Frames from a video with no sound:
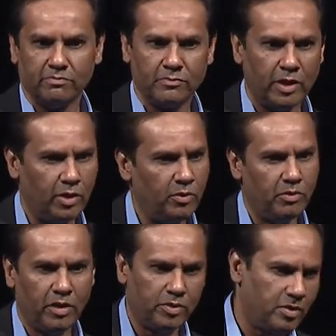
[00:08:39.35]

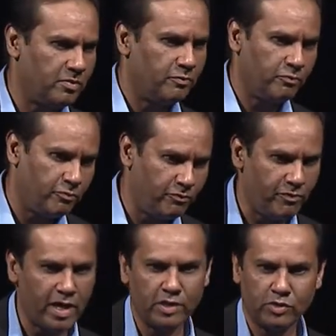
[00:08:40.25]
other
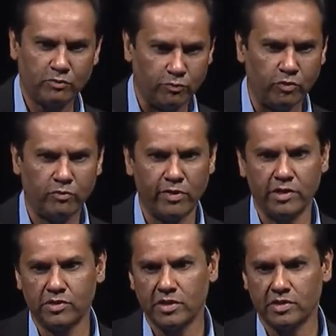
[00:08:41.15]
fast food
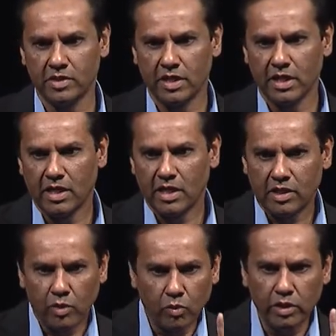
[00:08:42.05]
franchise.
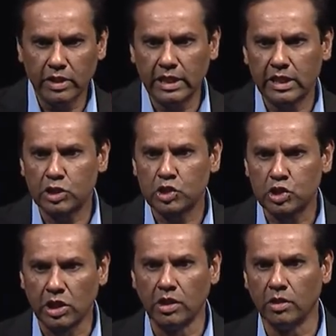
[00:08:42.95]
They only need a
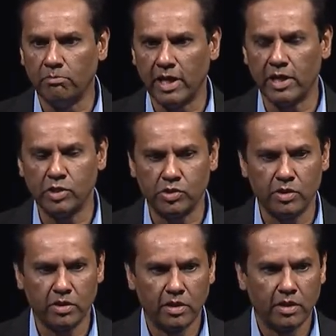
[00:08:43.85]
single manager
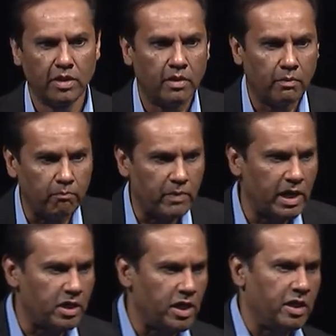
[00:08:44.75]

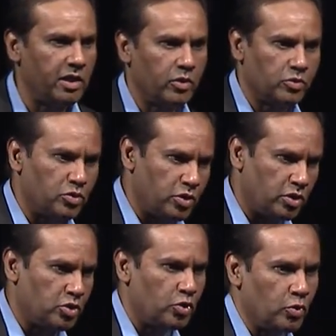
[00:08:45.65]
maintaining those 3
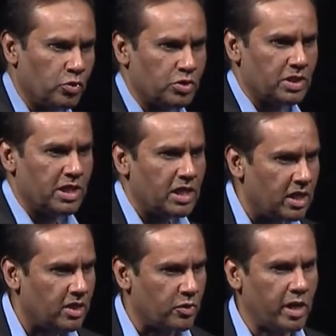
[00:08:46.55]
stores,
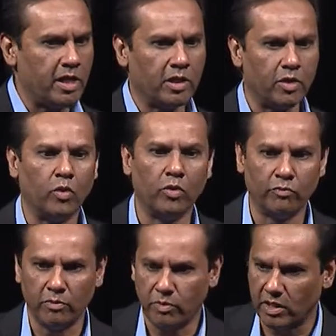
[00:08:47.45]
creating their own
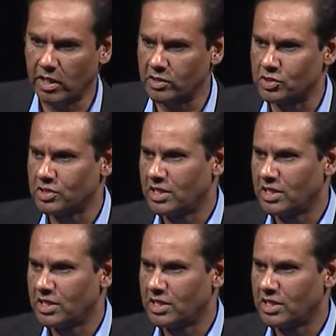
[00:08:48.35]
VPNs,